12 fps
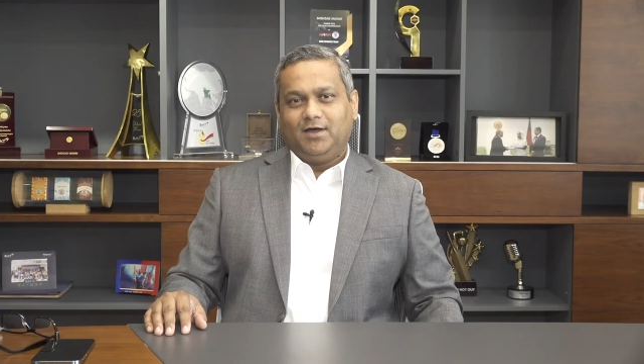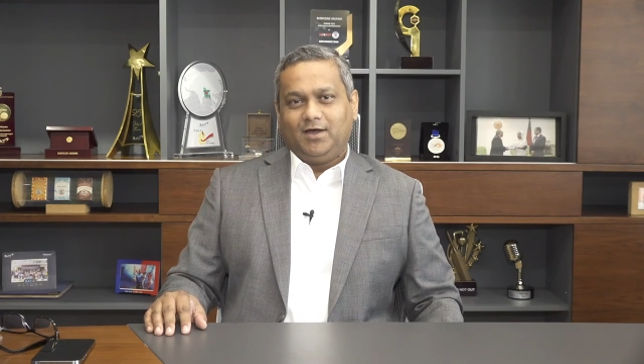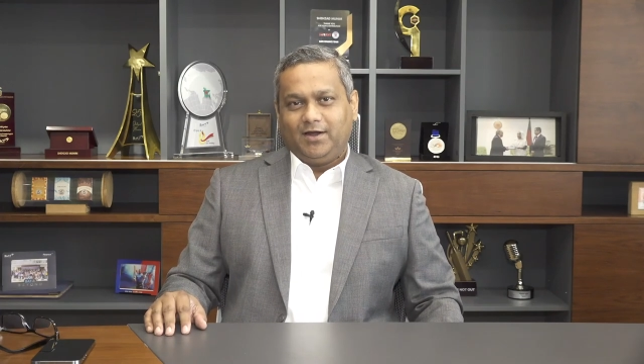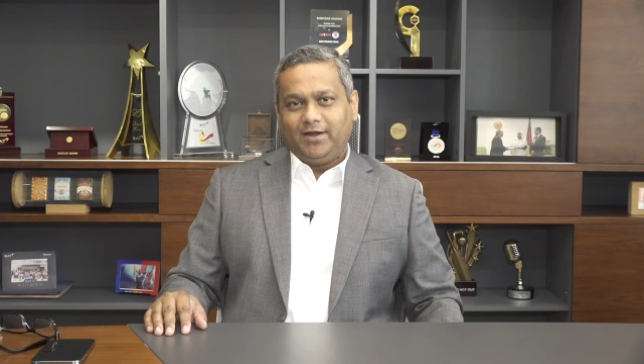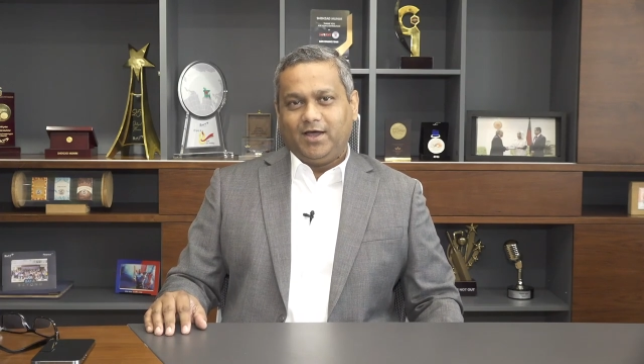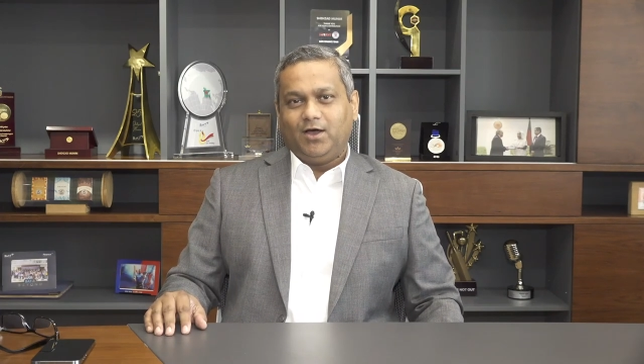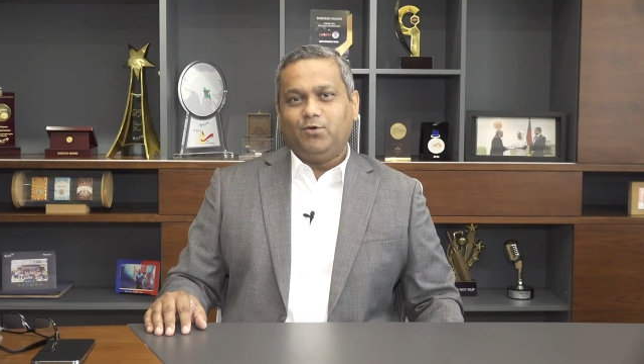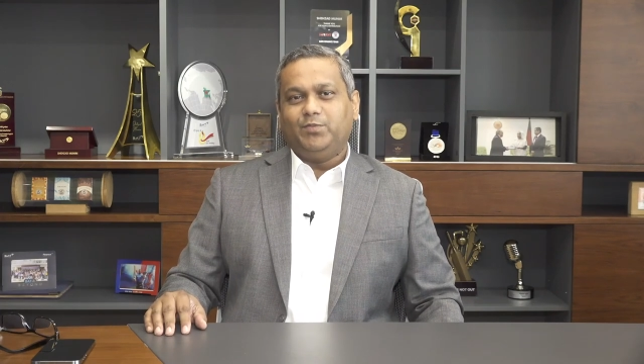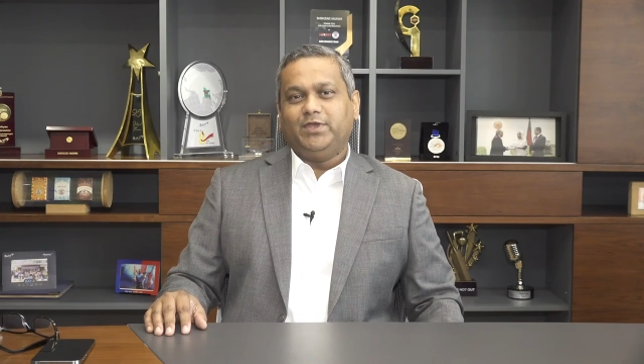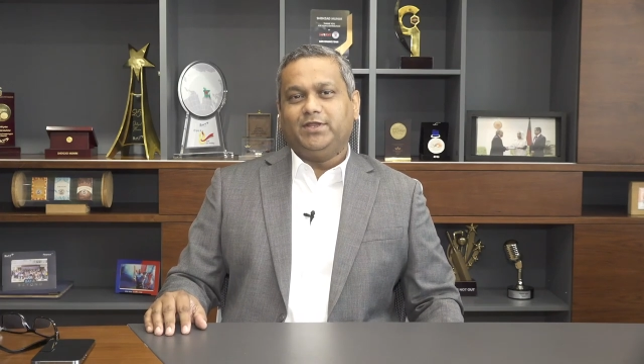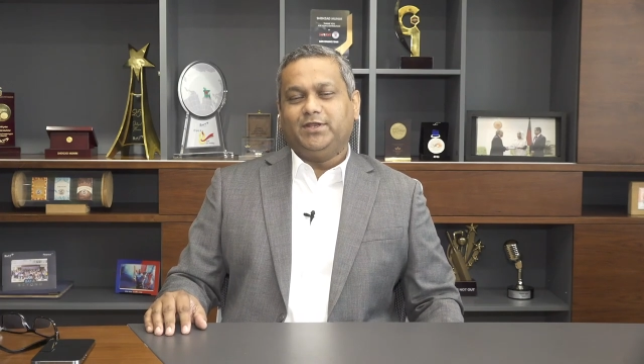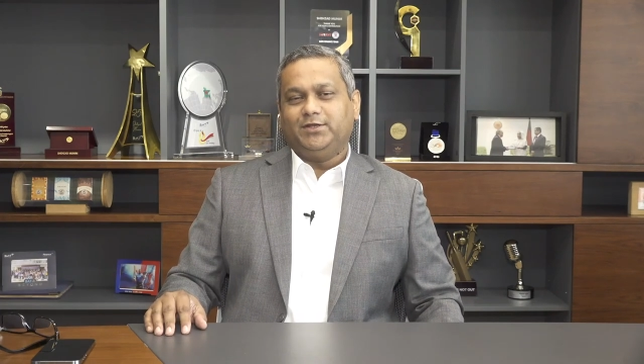are now
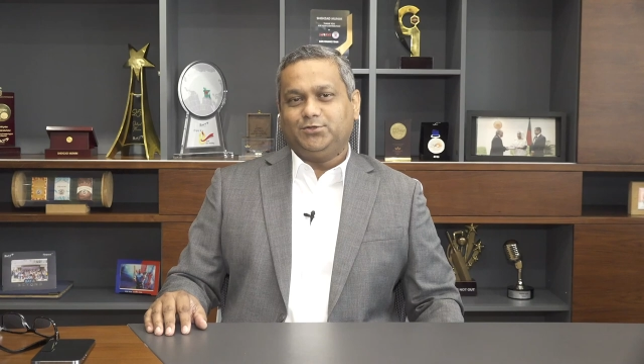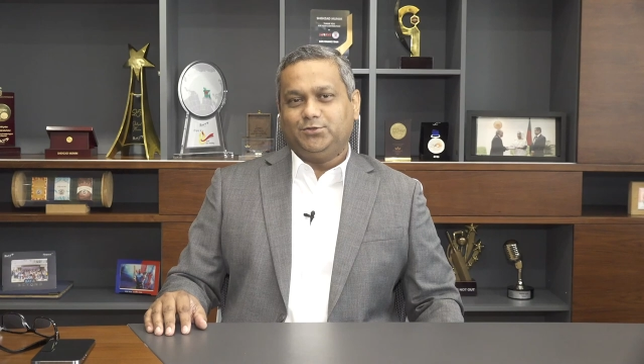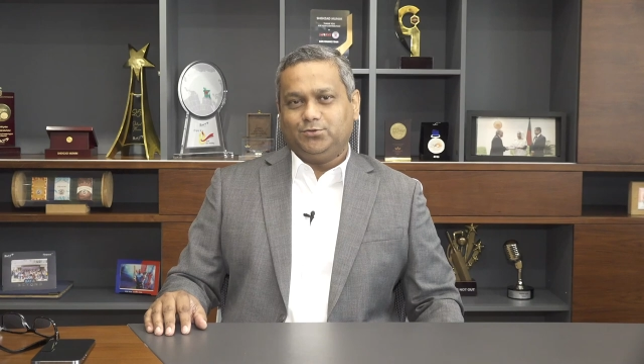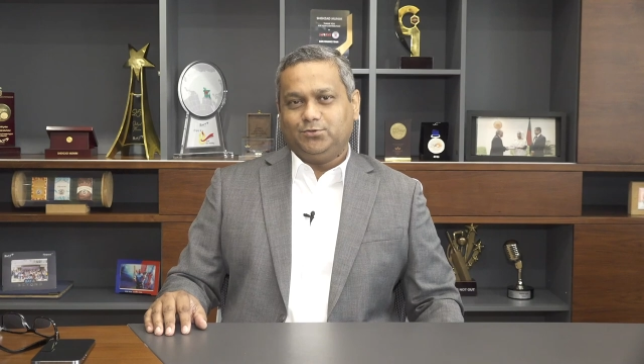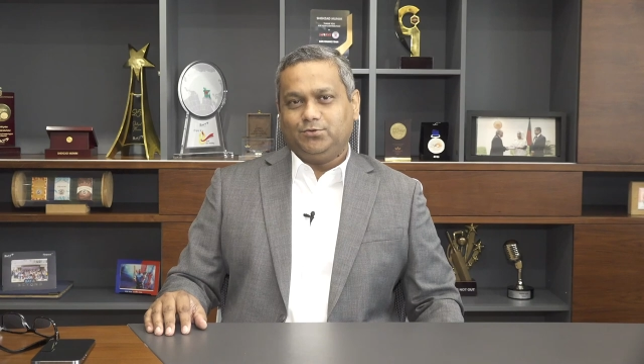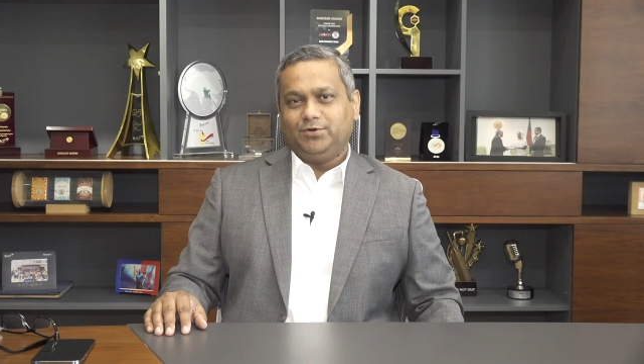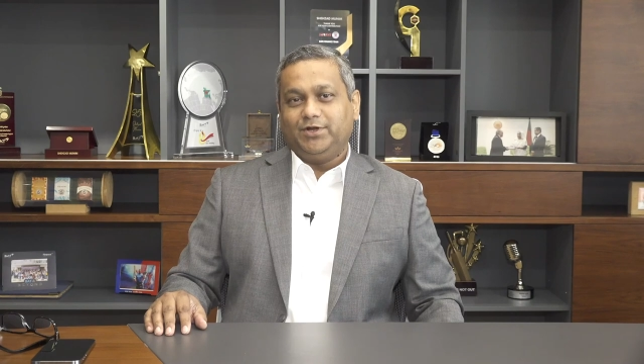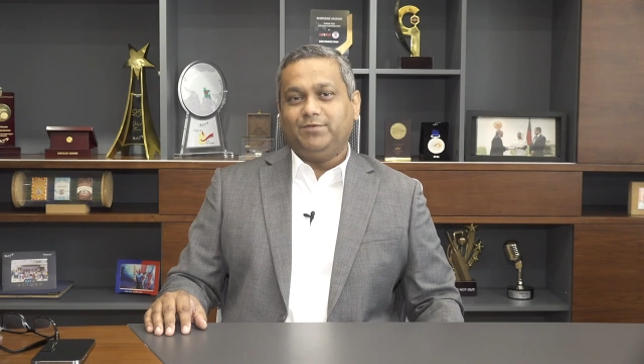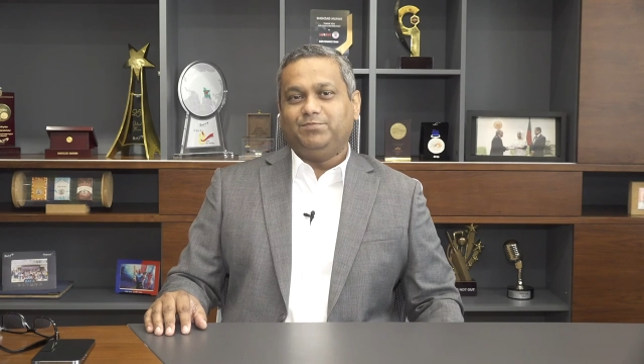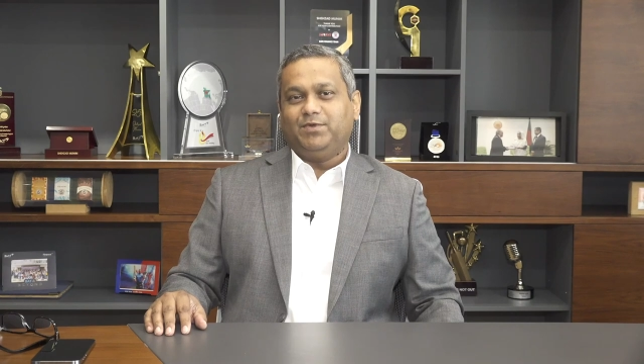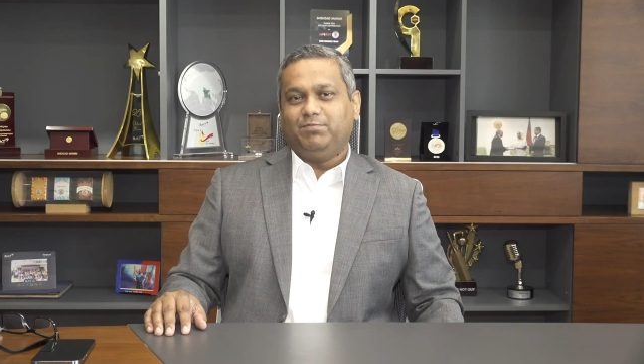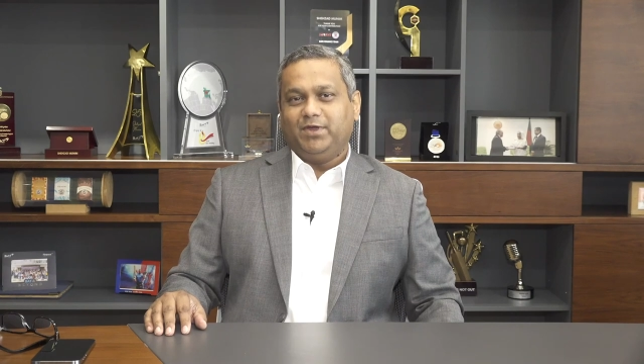beginning to
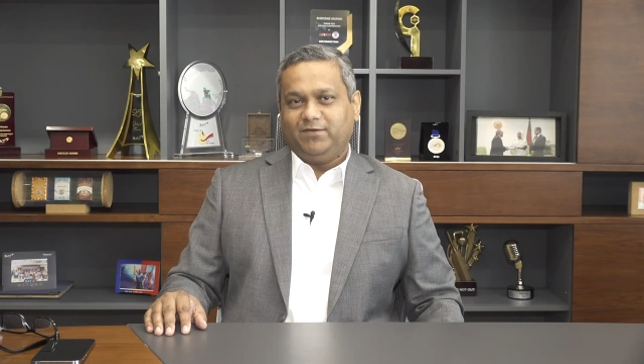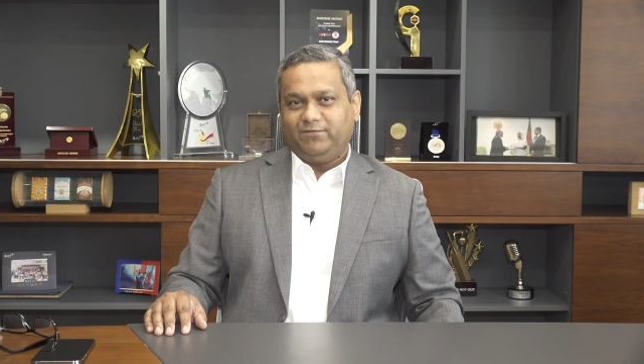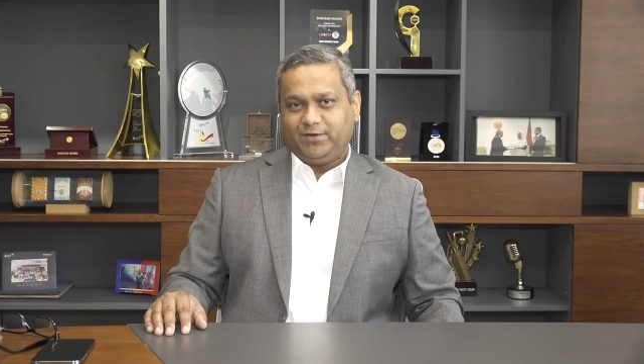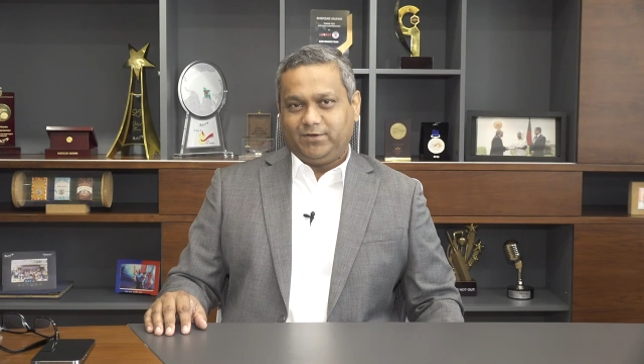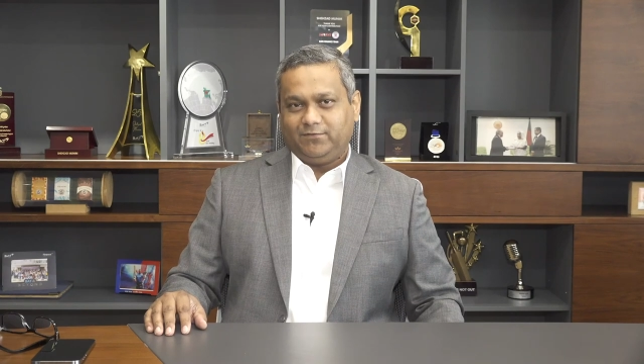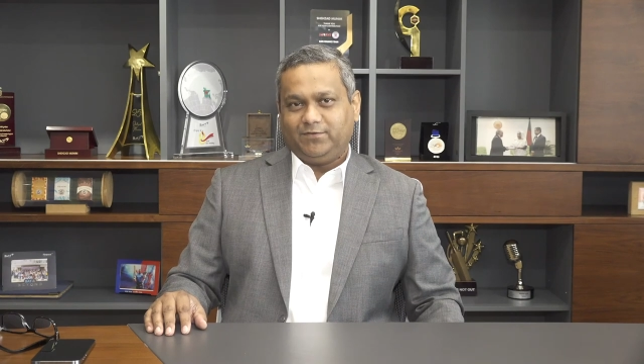reap the benefit